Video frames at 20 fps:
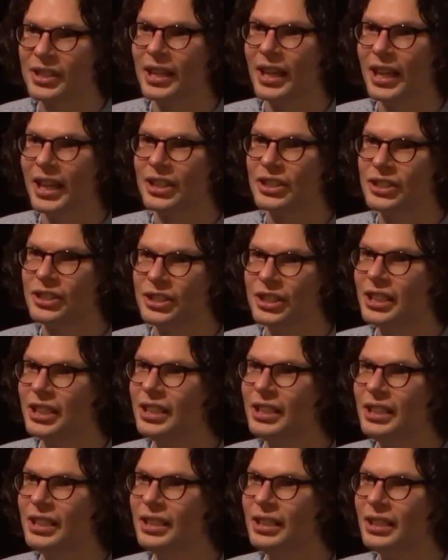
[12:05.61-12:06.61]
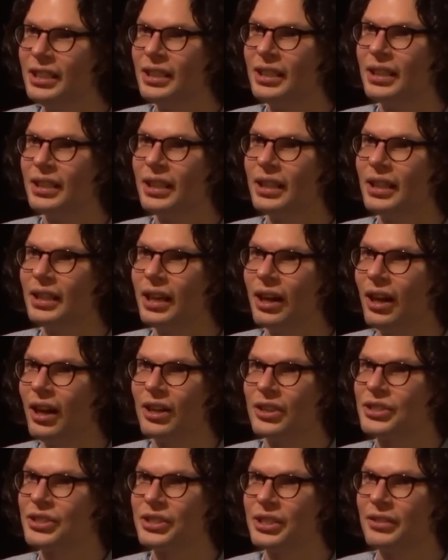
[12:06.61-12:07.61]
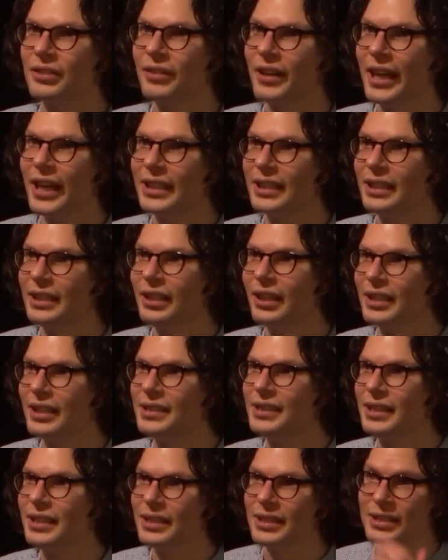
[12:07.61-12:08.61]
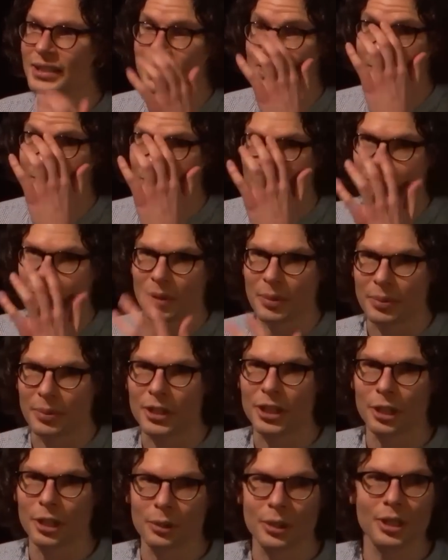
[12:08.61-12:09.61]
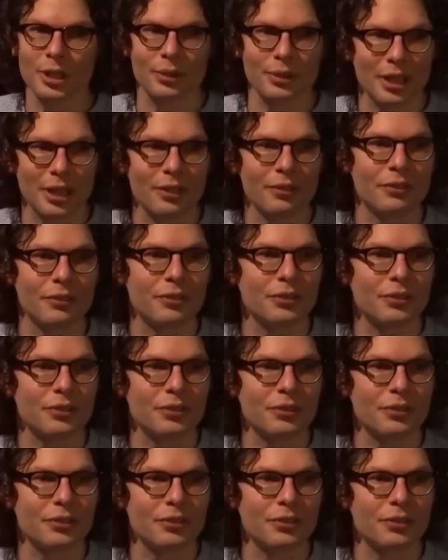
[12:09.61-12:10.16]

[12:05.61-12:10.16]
and she asked if I had any ideas that would be peculiar enough